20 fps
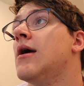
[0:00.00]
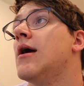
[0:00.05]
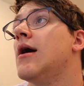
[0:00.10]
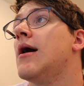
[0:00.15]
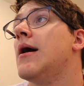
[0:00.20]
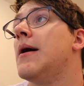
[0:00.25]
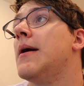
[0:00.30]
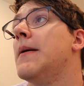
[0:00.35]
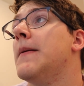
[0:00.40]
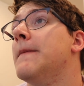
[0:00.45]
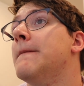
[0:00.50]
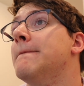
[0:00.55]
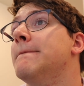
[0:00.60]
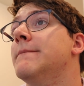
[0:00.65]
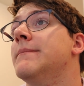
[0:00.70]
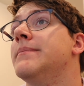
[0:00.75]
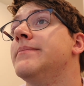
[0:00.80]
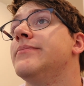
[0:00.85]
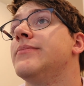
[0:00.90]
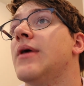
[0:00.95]

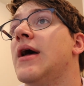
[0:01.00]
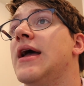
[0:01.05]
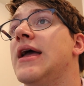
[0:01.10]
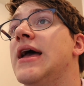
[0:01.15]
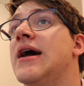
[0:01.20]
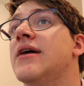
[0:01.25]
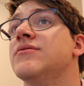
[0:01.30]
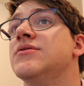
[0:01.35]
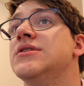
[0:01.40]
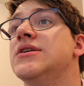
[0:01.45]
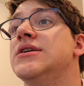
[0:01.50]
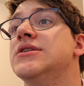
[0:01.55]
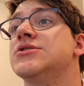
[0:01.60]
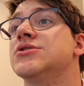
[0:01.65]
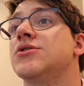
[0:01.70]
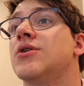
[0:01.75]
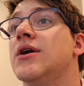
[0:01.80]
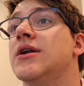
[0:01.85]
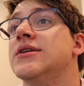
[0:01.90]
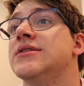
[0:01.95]
I haven't
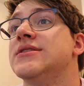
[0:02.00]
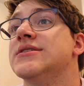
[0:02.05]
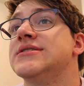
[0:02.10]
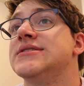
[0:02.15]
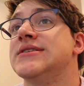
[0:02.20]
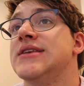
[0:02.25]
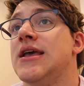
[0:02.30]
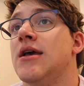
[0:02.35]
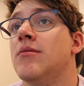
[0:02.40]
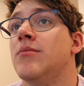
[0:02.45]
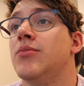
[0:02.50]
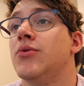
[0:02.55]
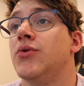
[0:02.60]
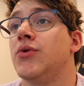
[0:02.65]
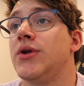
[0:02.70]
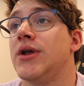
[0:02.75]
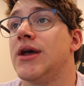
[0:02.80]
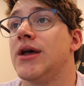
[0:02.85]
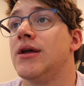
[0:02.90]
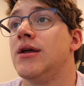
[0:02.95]
integrated the sample
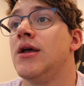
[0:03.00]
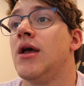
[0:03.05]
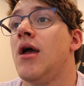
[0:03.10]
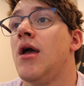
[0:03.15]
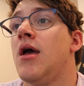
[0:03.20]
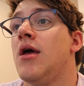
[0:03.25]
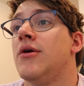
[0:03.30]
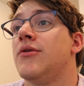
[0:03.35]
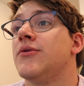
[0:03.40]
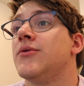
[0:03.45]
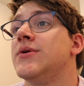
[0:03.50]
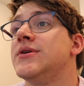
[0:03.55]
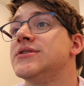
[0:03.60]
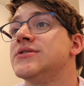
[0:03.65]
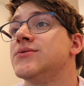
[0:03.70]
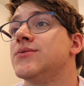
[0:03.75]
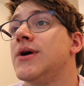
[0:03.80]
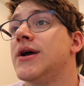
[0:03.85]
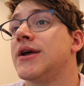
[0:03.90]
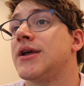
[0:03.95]
yet. The
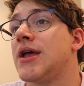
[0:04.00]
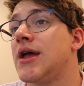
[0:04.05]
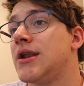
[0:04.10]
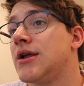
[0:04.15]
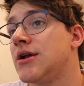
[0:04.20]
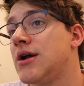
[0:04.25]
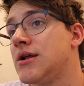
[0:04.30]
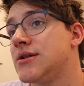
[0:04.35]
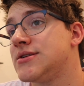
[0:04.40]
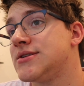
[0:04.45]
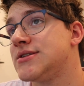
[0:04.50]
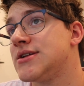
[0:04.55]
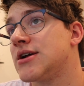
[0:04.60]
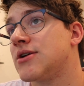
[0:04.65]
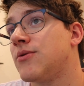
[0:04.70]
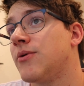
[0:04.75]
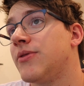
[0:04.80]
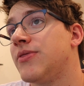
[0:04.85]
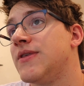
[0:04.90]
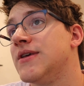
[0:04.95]
reason why I kind of got
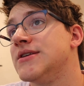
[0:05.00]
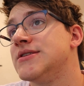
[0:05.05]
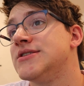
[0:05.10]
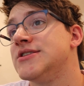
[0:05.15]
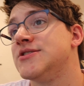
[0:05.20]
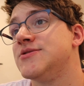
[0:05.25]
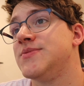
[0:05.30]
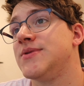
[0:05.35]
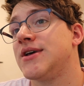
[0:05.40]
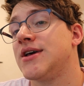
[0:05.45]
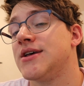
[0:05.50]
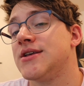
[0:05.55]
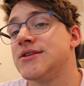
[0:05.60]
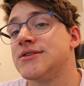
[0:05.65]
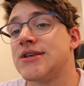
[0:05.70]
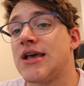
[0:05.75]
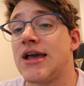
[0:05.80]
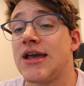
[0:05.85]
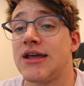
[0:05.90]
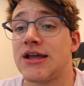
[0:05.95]
stuck with this is
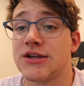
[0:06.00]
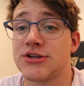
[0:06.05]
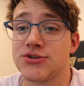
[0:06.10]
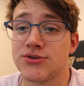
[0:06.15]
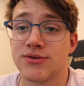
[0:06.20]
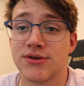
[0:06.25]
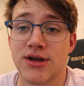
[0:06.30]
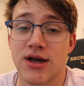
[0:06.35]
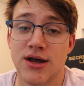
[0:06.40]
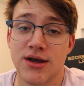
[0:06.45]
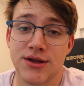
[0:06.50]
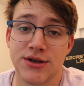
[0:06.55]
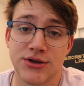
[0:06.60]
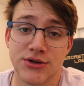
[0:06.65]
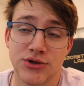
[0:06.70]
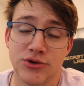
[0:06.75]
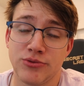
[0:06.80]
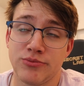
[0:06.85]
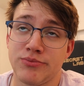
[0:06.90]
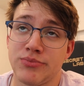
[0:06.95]
because I actually got a
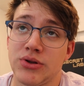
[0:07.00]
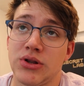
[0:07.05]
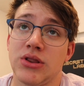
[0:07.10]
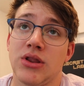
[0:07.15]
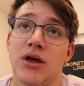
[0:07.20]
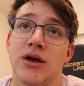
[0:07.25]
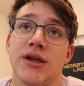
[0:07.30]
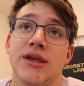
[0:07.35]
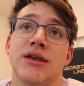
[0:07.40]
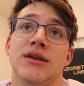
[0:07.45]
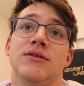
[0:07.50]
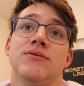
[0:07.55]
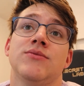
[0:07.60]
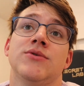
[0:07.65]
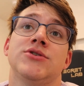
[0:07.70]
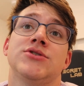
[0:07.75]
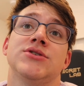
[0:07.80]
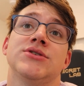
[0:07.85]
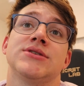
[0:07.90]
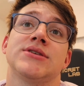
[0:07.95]
new plugin,
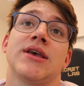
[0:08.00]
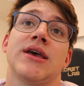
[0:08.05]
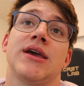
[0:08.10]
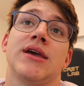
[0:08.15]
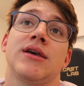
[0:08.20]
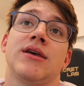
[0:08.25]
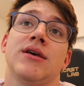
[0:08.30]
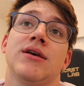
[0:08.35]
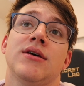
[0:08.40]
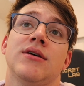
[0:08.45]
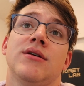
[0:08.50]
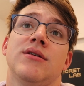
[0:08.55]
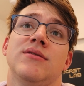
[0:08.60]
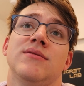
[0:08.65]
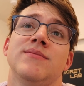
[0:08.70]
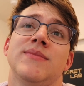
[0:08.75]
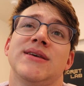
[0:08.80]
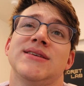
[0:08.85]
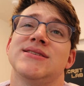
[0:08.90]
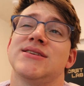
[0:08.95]
which is like
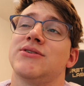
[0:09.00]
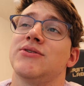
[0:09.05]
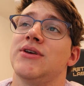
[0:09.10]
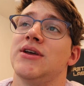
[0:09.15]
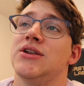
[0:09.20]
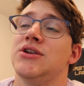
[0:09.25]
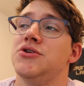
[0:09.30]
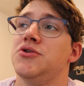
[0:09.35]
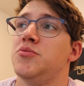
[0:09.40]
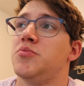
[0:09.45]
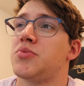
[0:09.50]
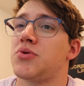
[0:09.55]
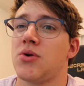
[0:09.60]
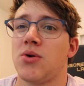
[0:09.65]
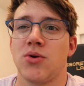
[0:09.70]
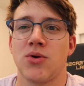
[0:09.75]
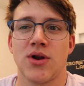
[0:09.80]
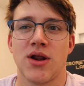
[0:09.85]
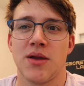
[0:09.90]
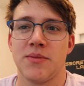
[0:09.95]
basically a new
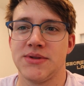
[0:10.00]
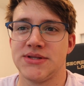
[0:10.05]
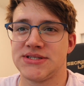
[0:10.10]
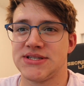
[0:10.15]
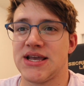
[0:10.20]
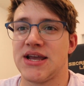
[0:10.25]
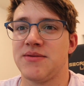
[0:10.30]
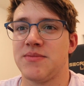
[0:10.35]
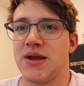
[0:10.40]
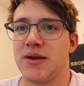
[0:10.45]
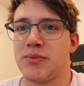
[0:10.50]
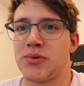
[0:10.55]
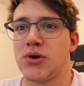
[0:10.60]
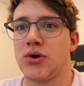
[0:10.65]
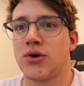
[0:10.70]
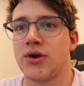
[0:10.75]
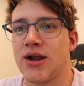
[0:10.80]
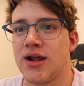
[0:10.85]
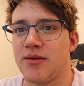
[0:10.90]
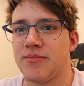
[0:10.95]
program inside my
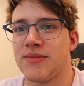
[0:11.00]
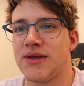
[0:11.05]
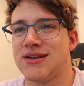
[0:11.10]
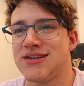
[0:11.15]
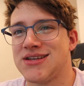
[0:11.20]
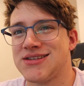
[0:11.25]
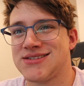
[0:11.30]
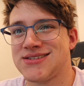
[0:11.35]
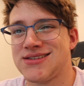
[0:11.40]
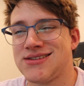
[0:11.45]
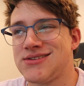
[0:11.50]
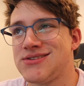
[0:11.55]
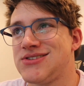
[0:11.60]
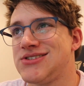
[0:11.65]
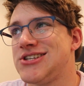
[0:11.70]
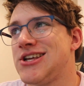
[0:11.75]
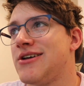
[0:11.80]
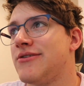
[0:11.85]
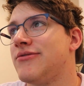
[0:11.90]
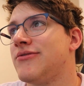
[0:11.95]
program that does
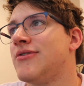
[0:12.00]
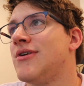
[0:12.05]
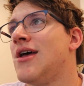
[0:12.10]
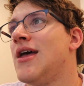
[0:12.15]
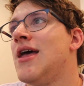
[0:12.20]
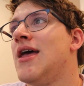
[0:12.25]
stuff.